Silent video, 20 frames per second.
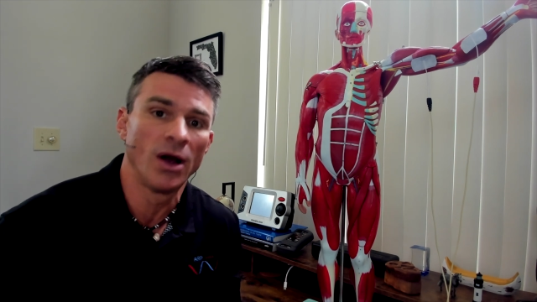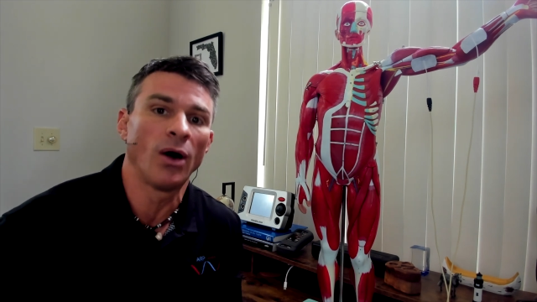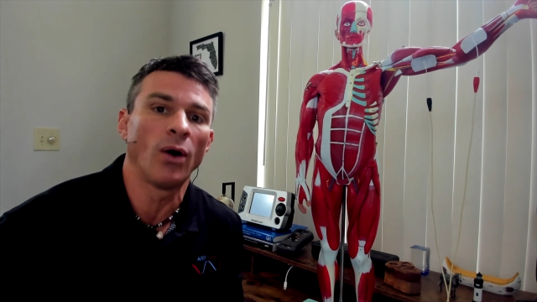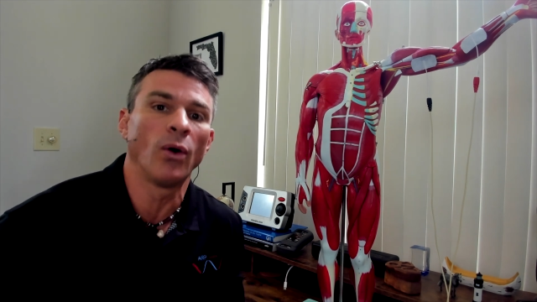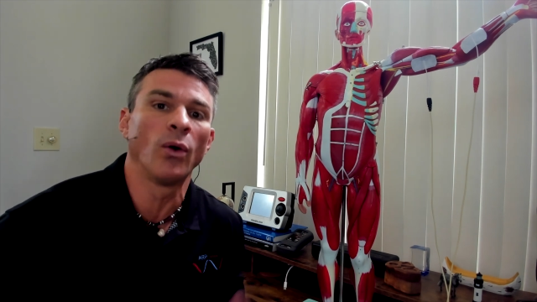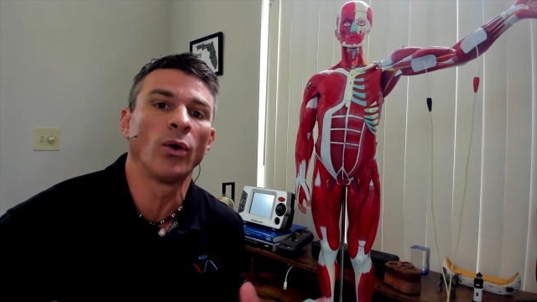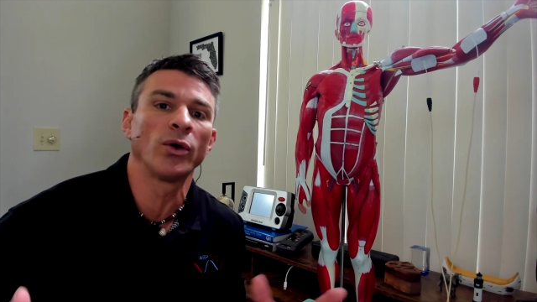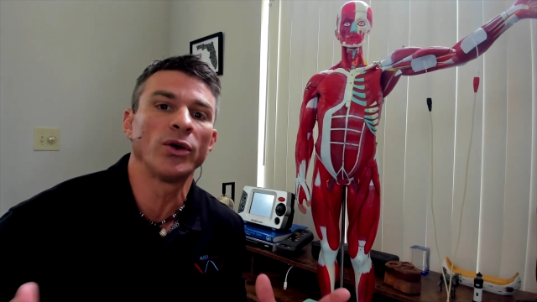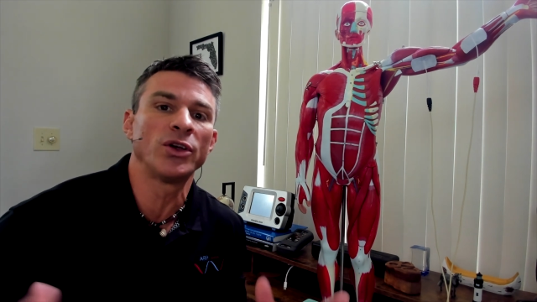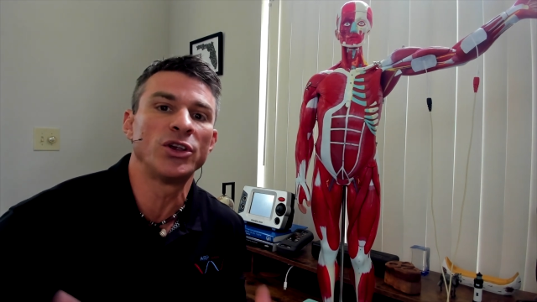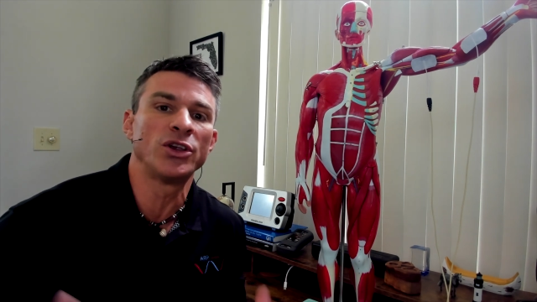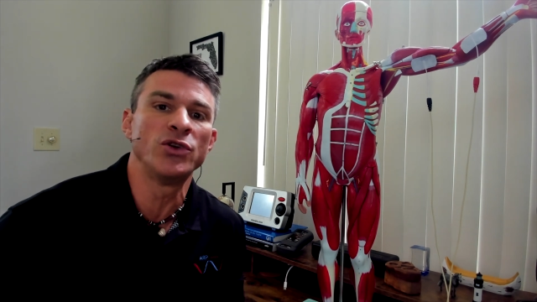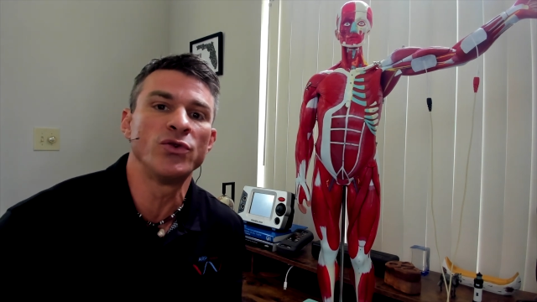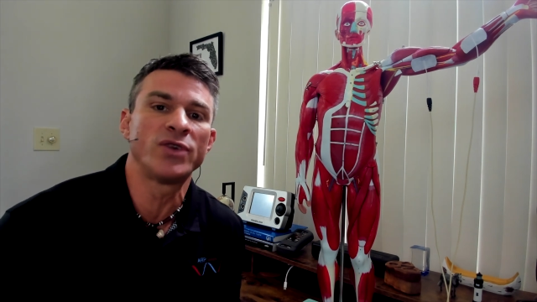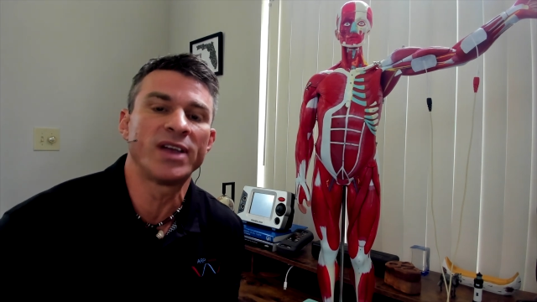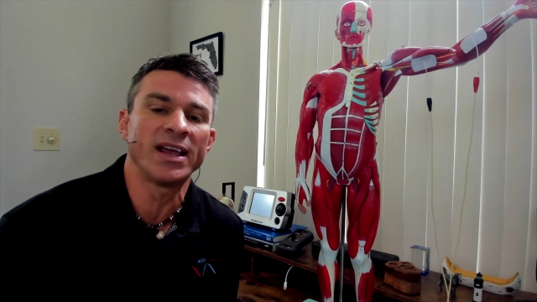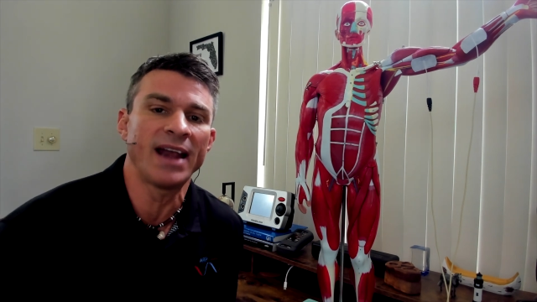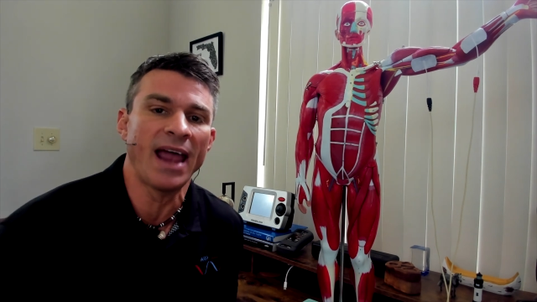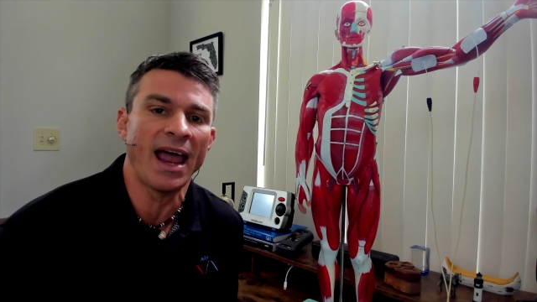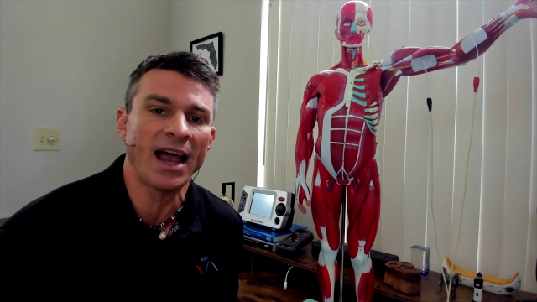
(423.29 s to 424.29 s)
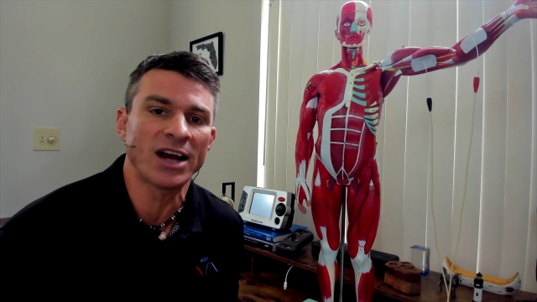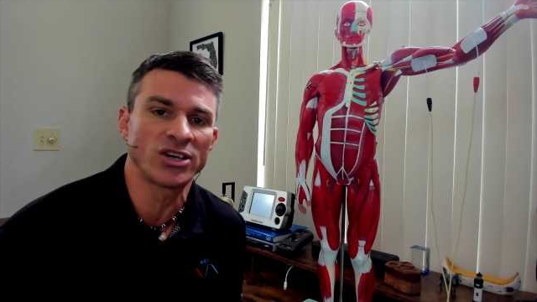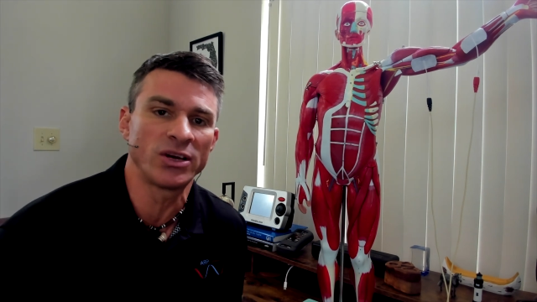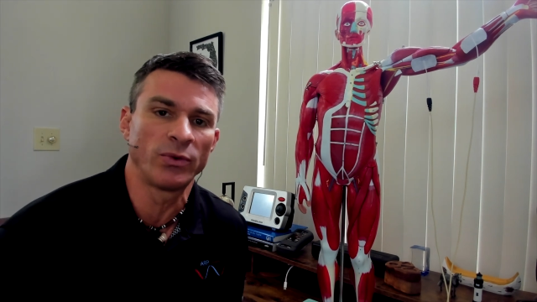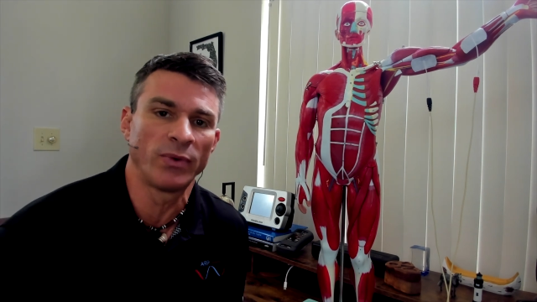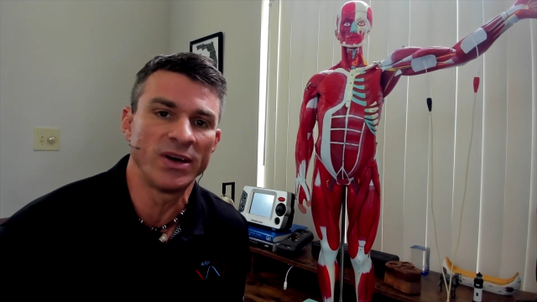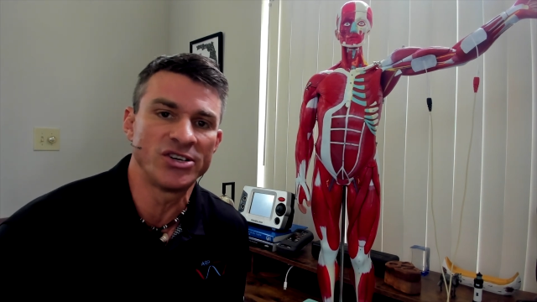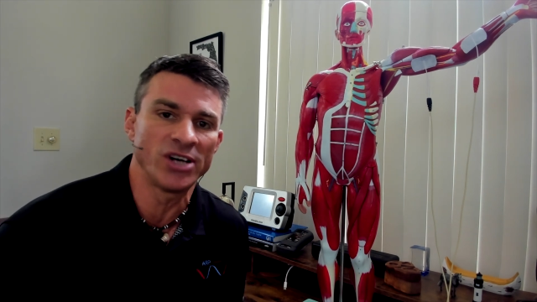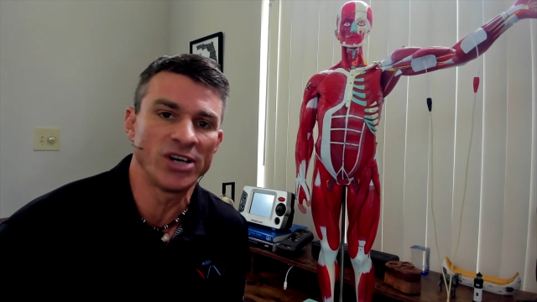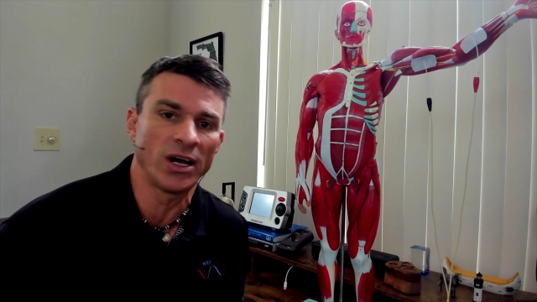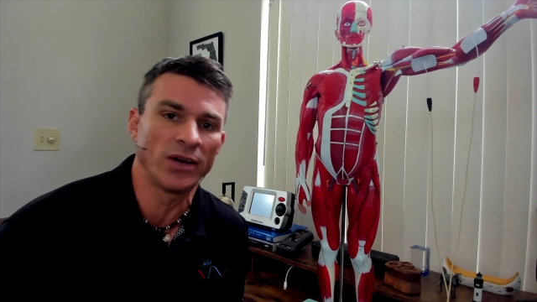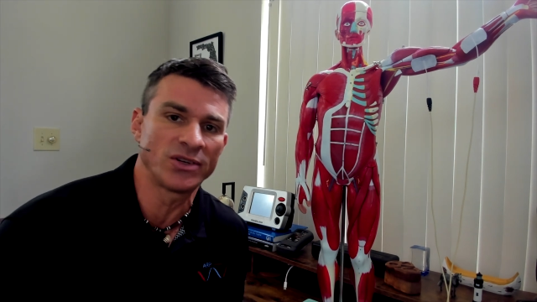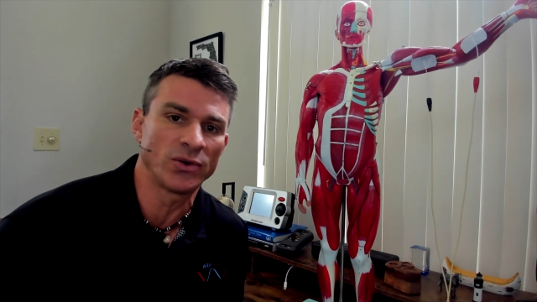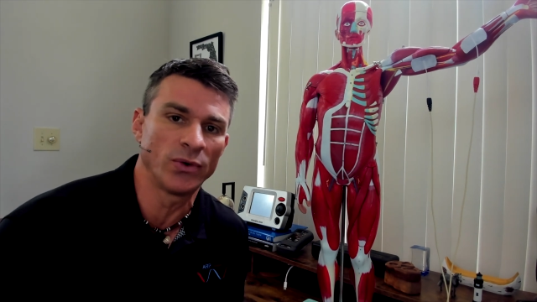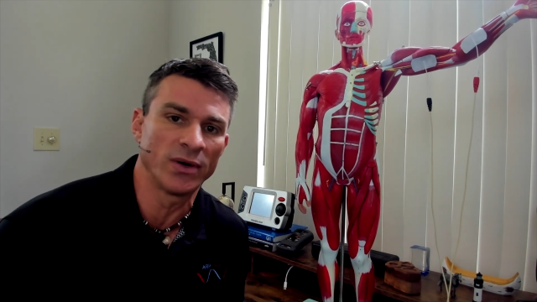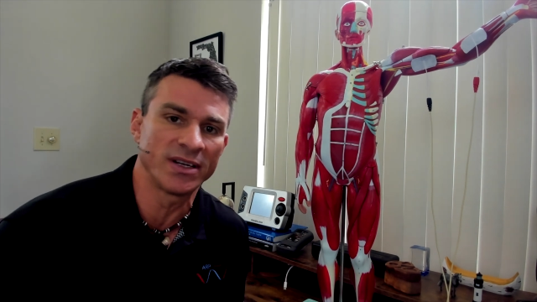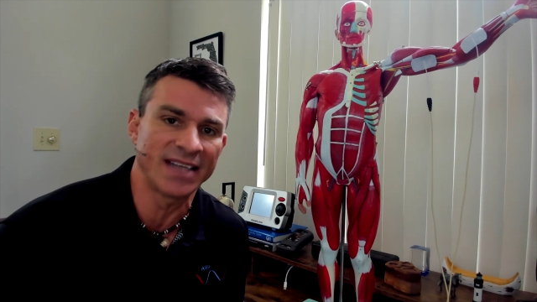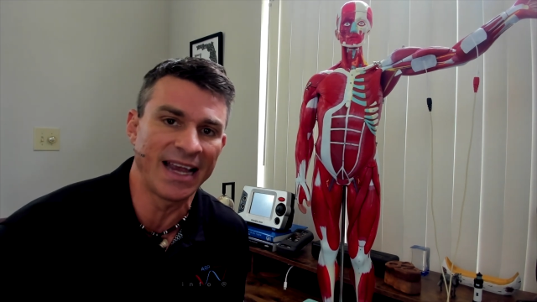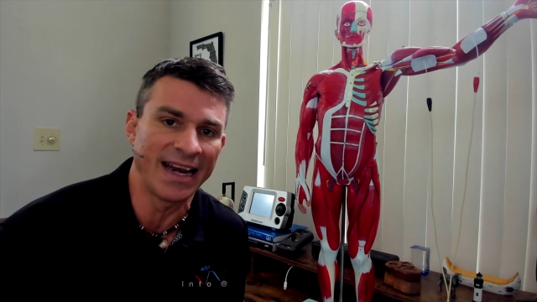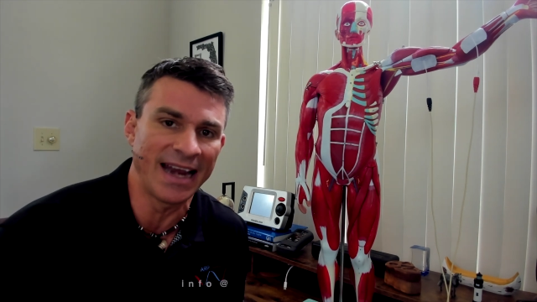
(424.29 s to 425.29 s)
or you can actually reach out to
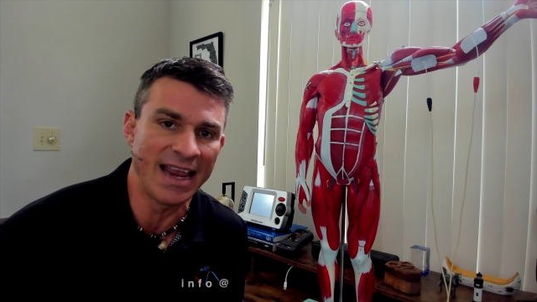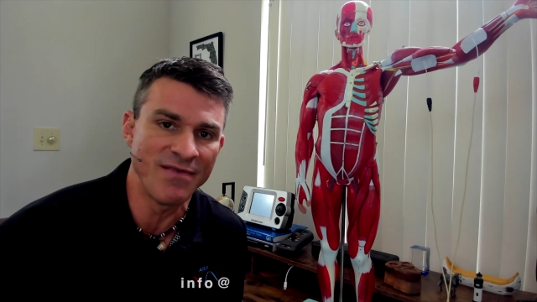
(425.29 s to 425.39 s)
us at